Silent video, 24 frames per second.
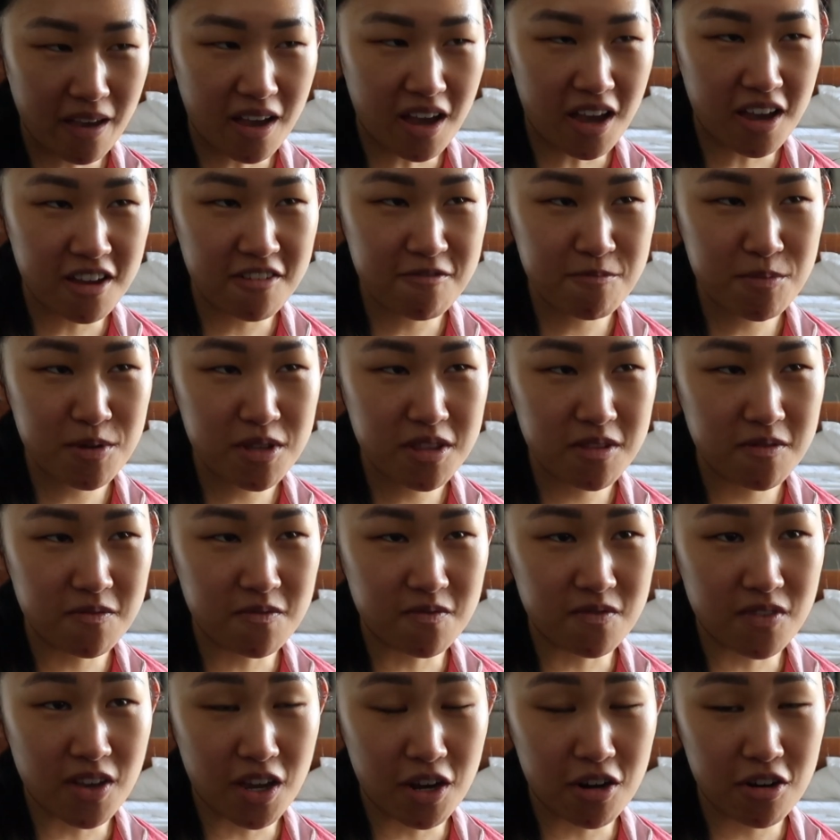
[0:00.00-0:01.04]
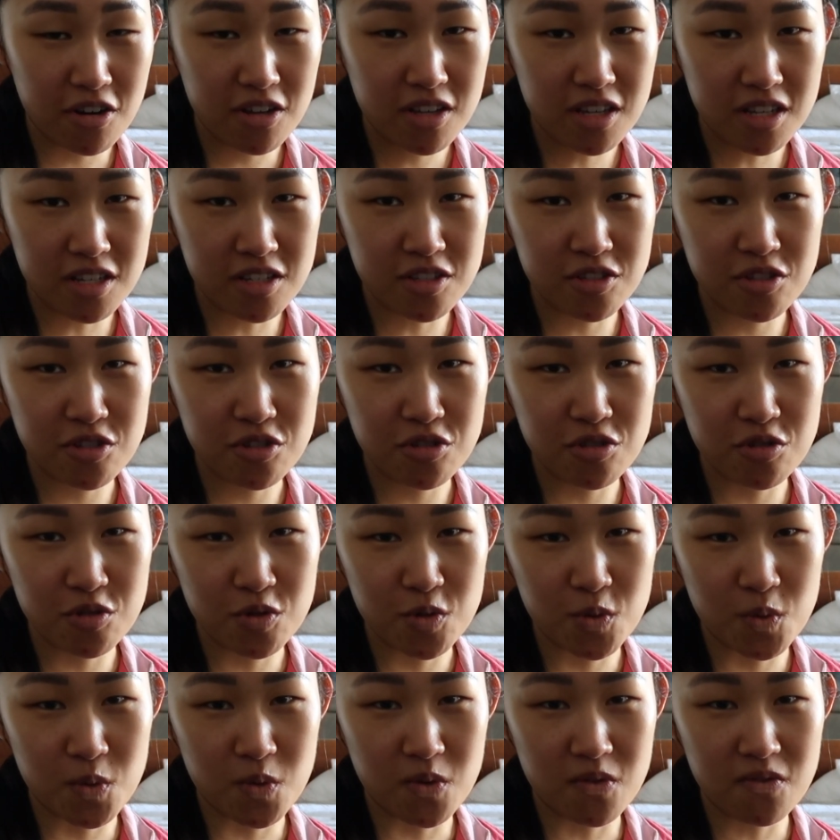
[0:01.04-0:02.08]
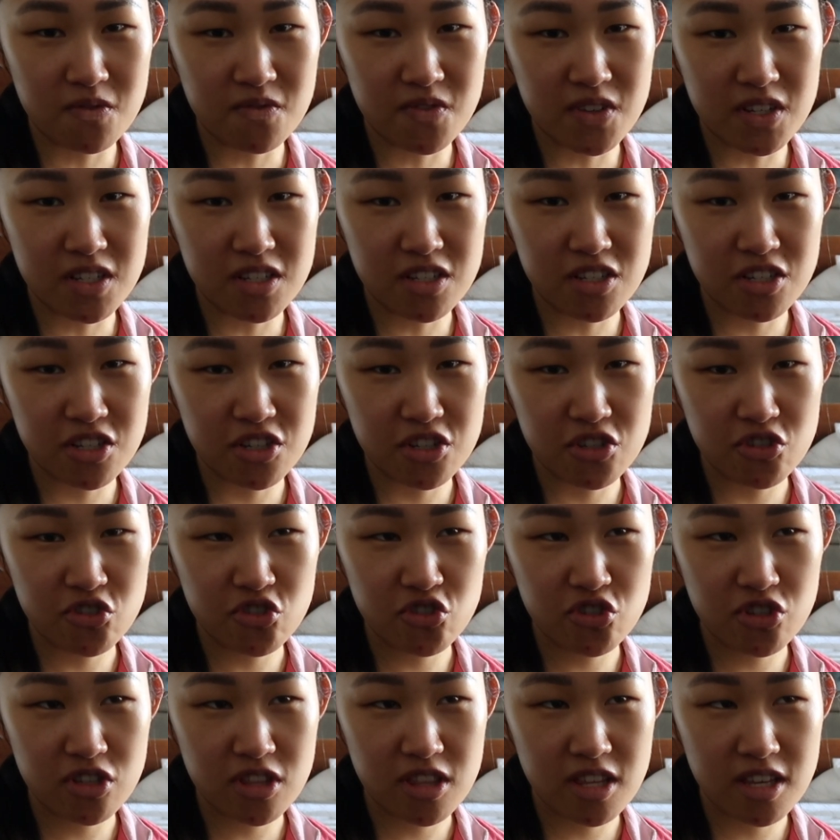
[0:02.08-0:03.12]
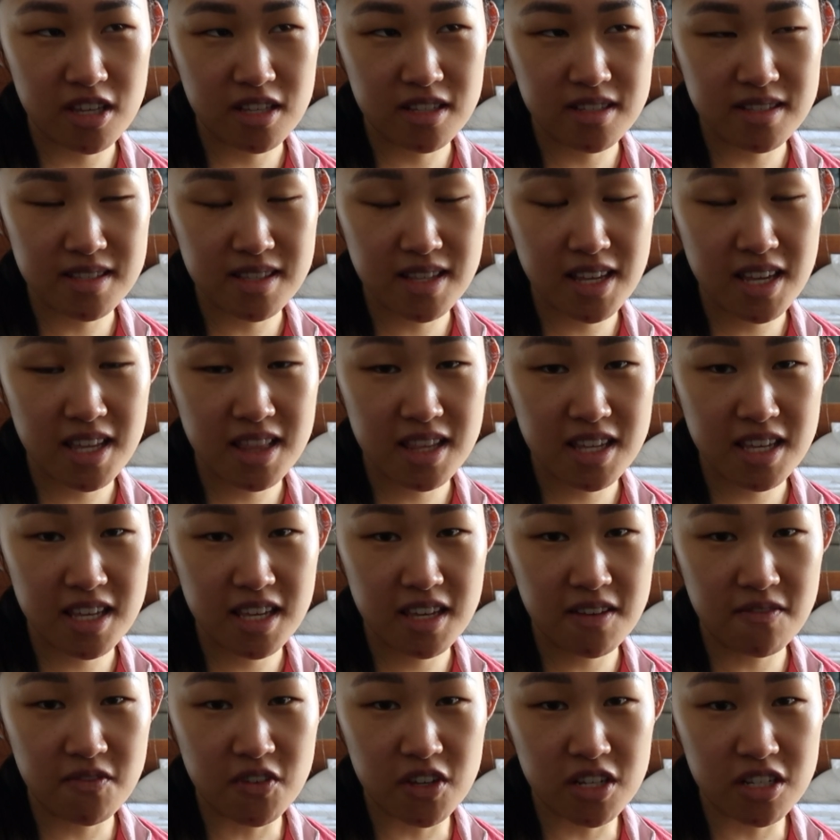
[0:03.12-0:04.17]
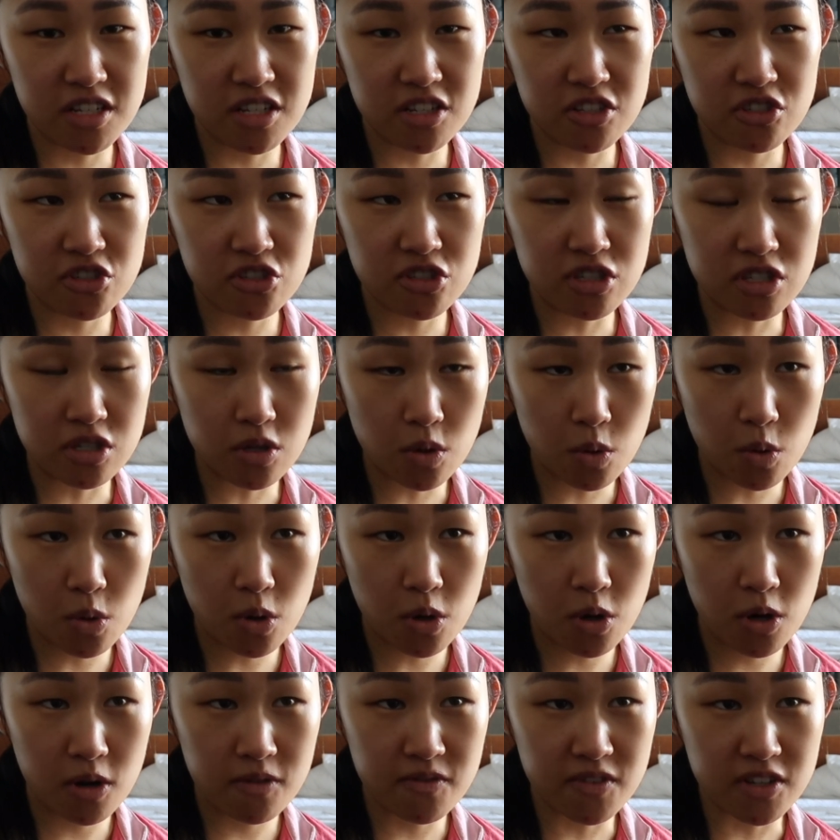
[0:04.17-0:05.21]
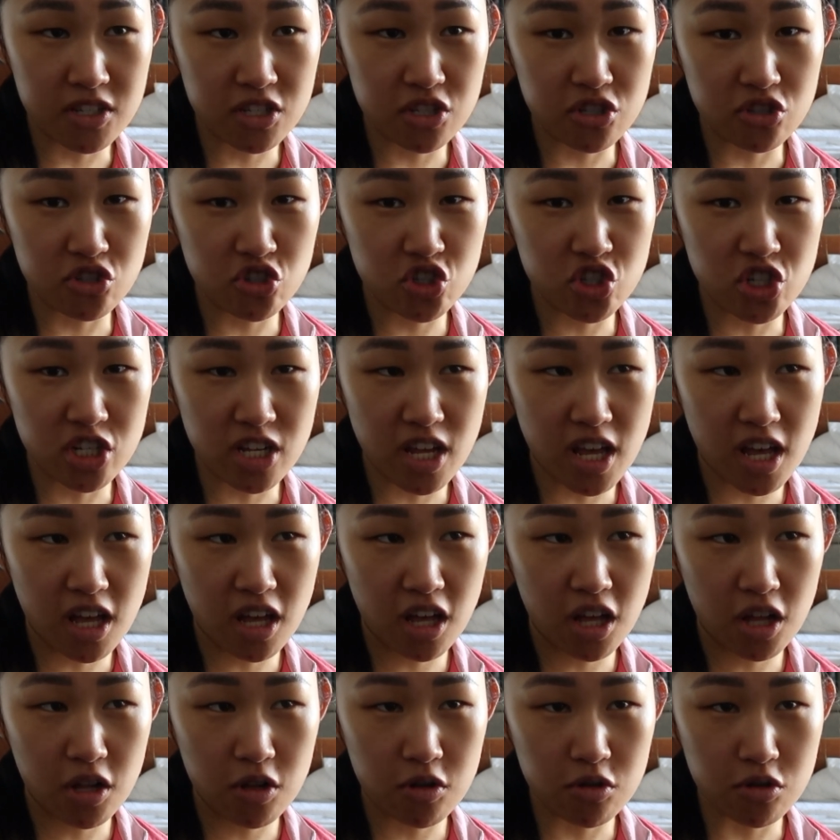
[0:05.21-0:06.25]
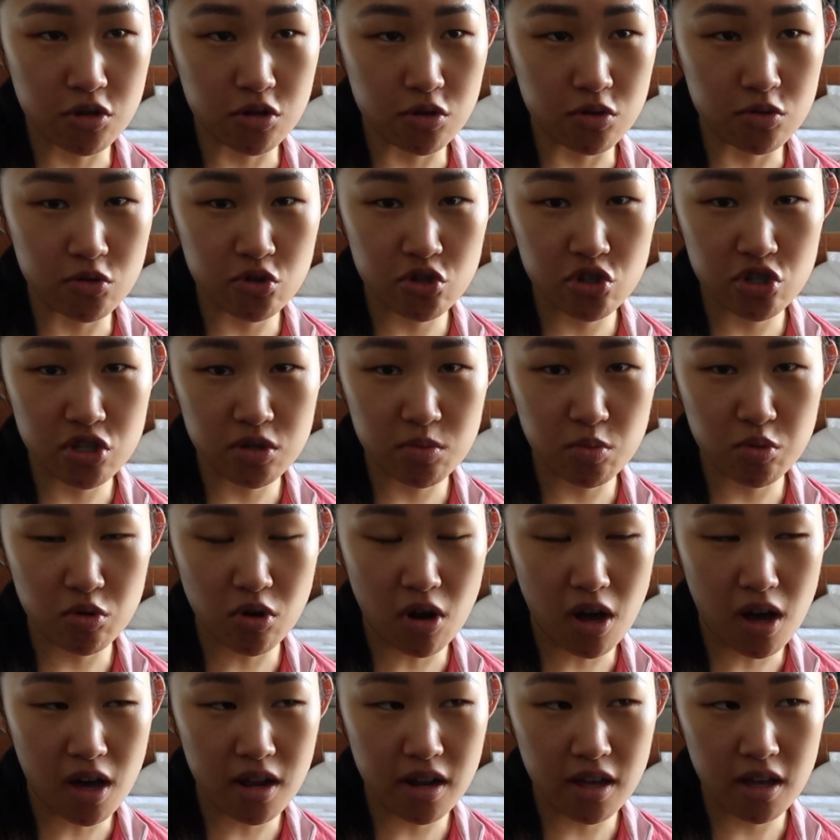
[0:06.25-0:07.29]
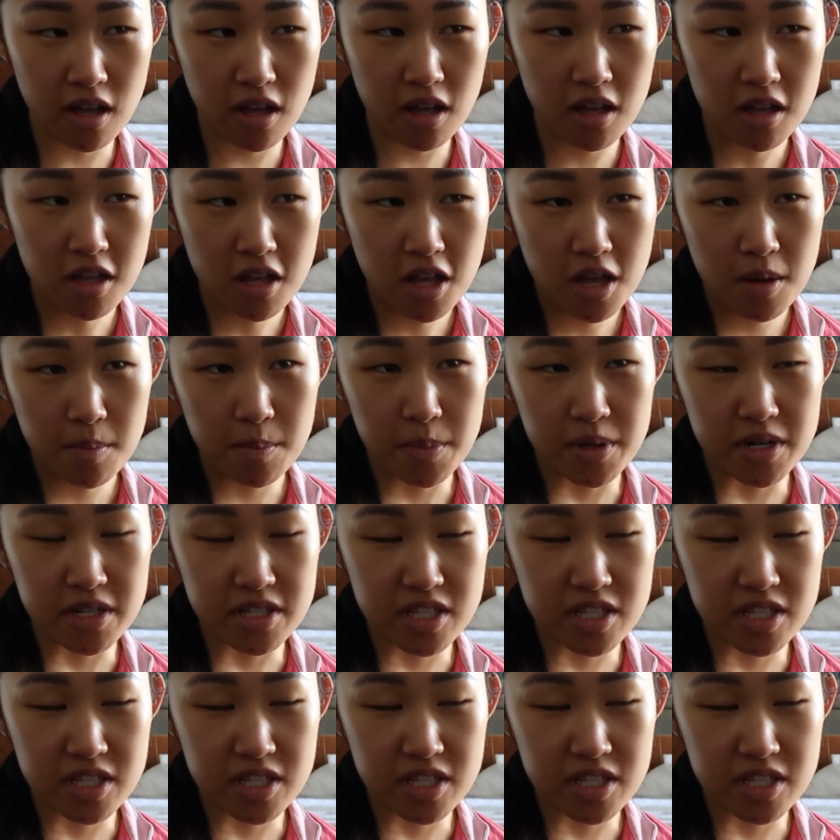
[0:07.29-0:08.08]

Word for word: I've been very into vintage things lately, vintage Dior, vintage Chanel, Gucci, Prada, but